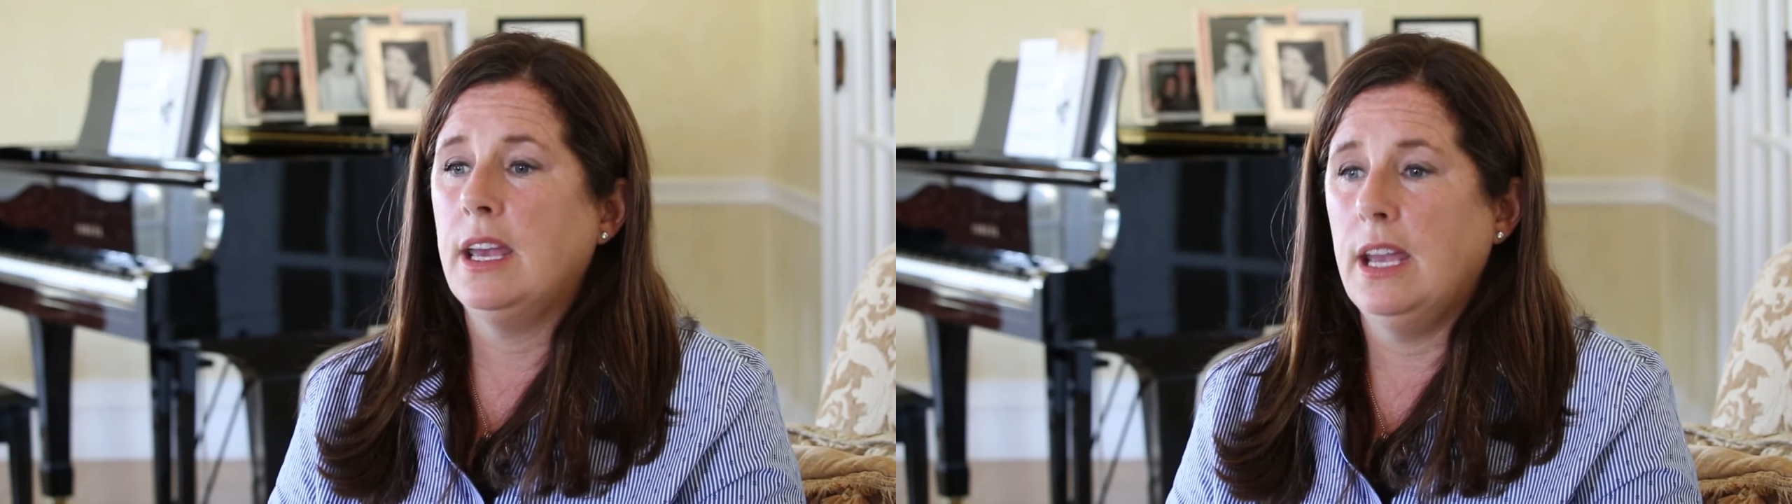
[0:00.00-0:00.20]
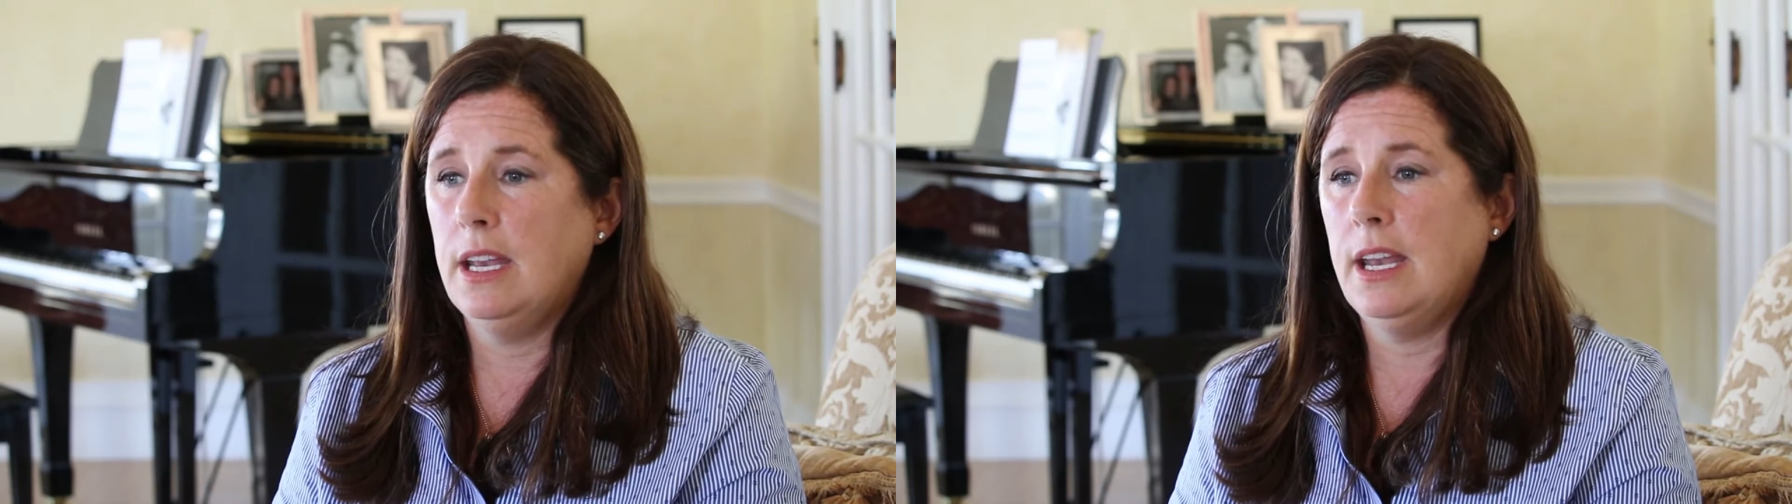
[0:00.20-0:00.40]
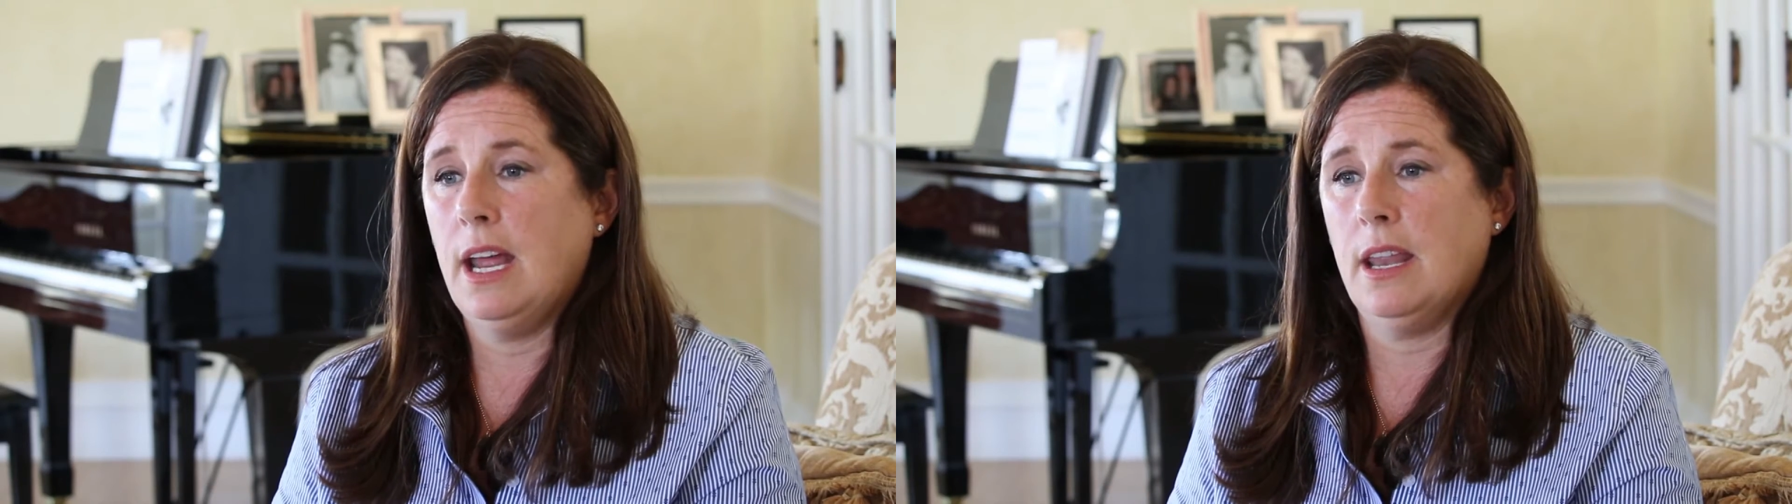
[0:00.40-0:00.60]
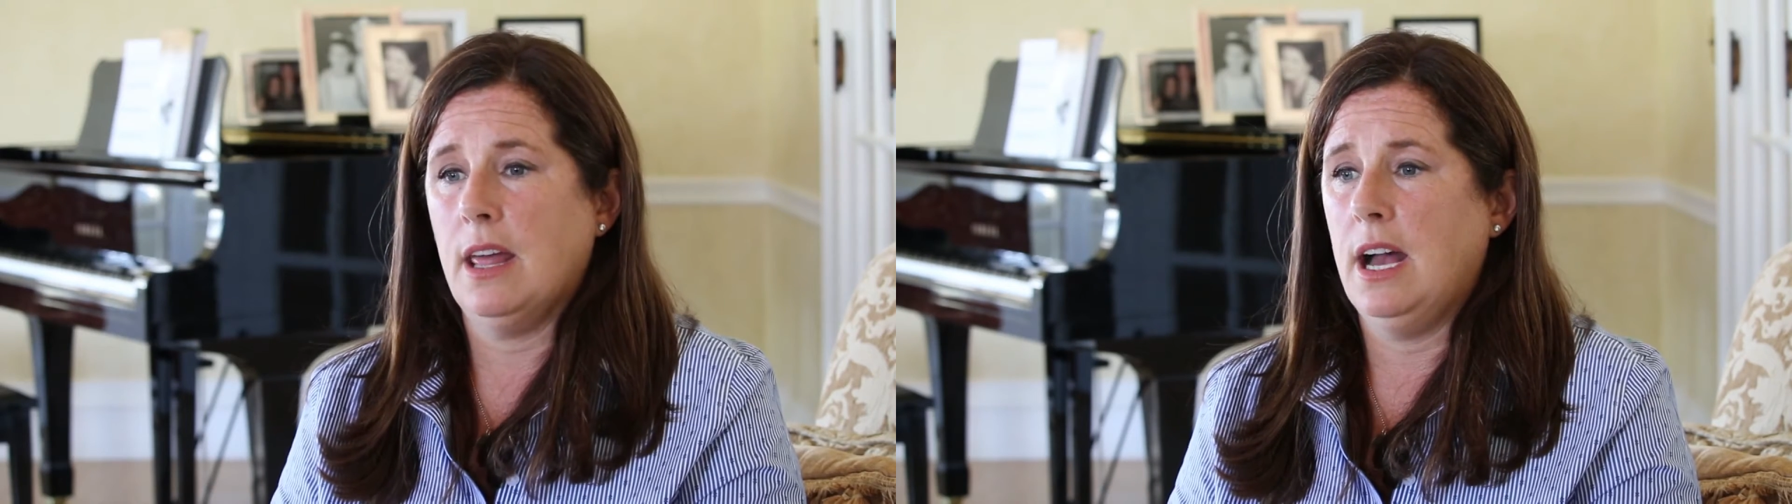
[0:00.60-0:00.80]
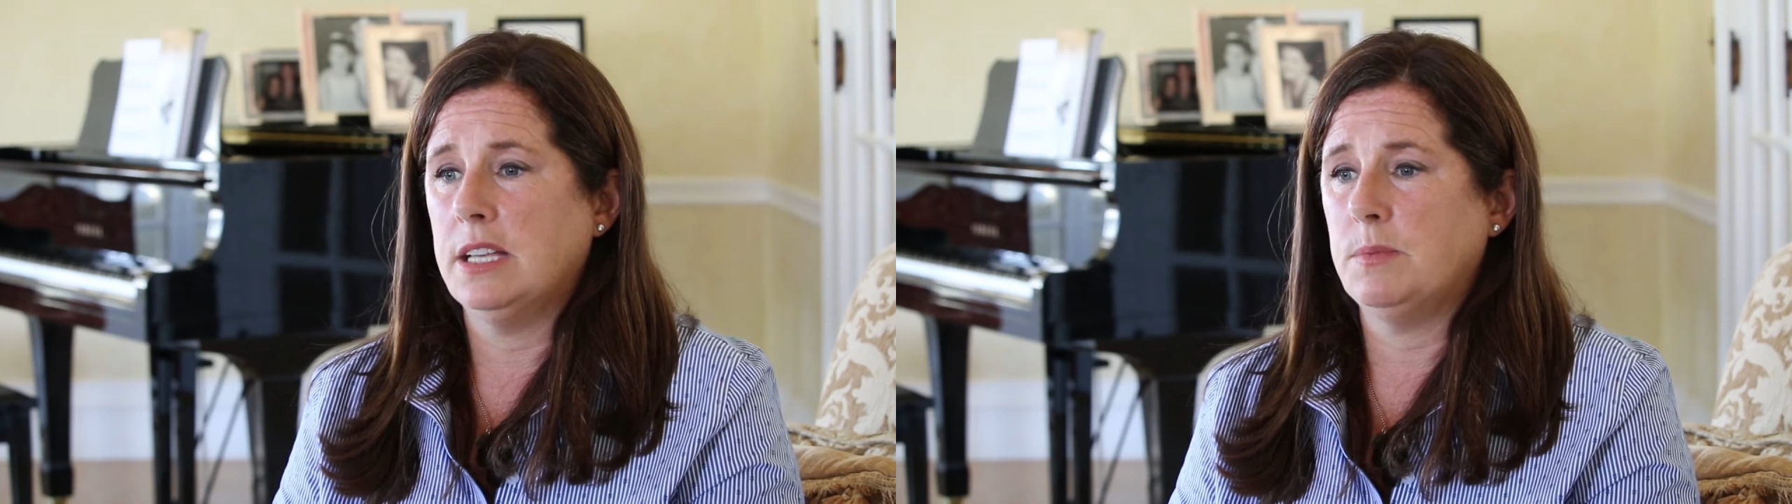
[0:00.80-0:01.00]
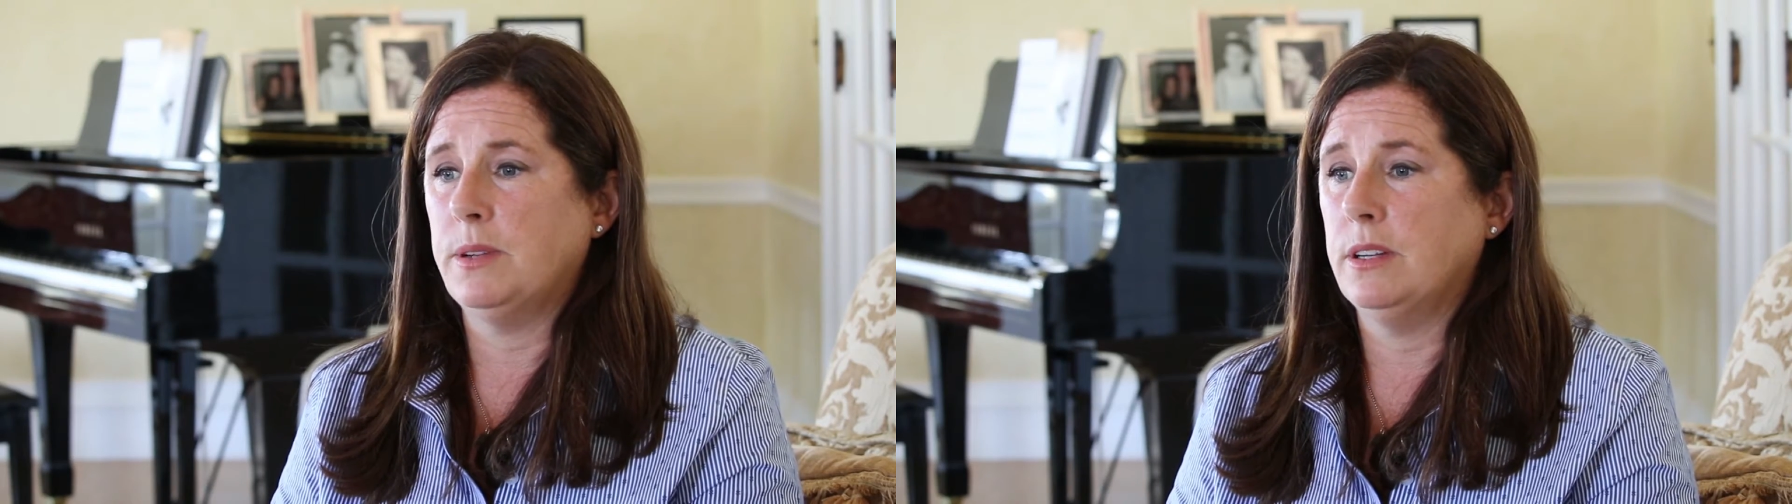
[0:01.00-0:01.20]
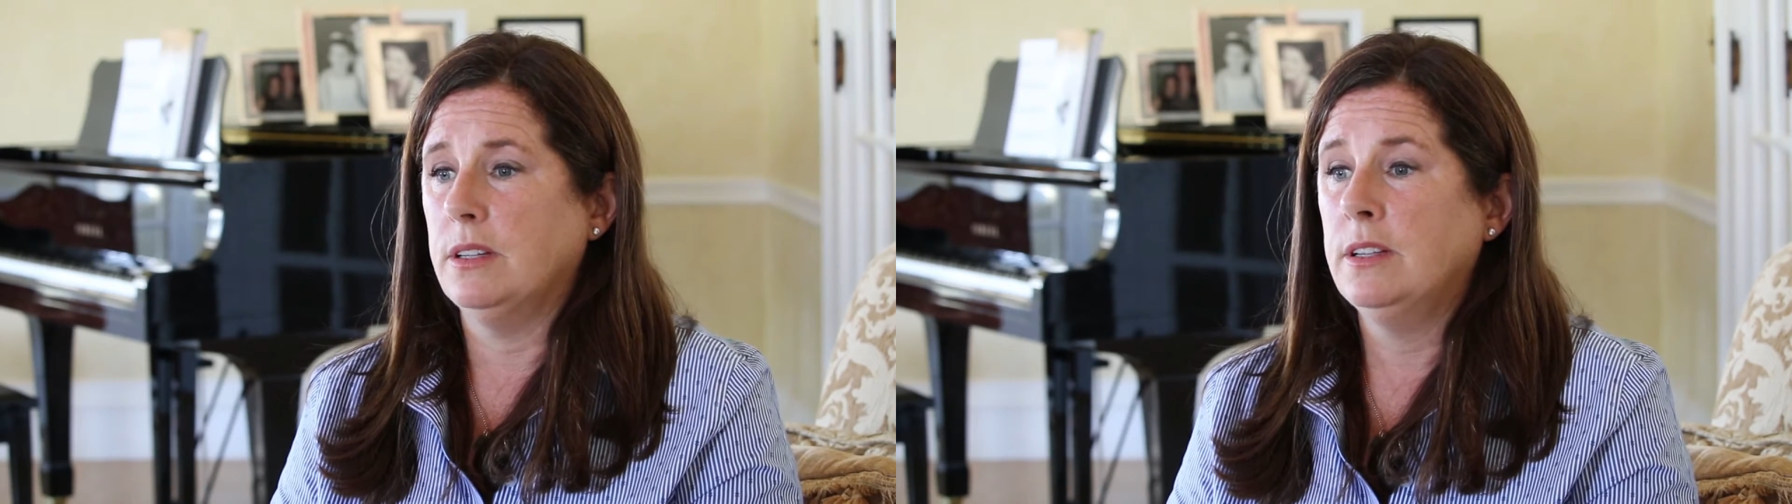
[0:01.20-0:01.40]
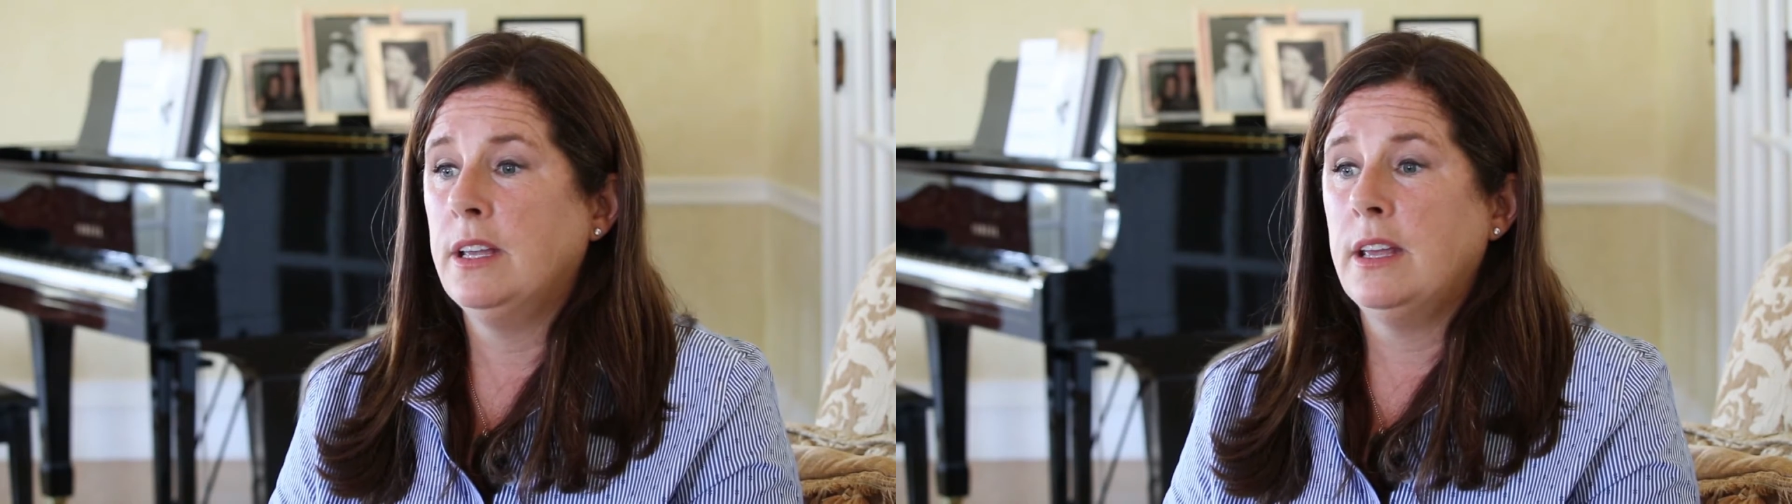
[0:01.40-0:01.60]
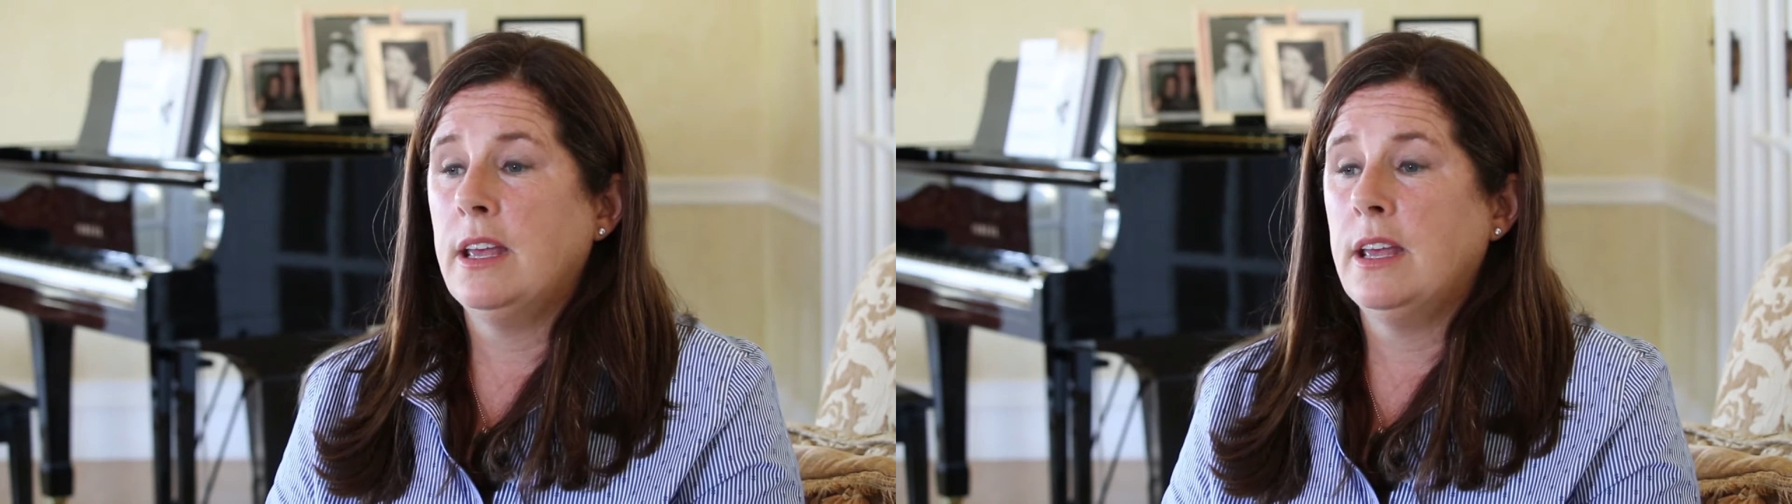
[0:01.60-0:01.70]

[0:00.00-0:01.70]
in and out of the hospital,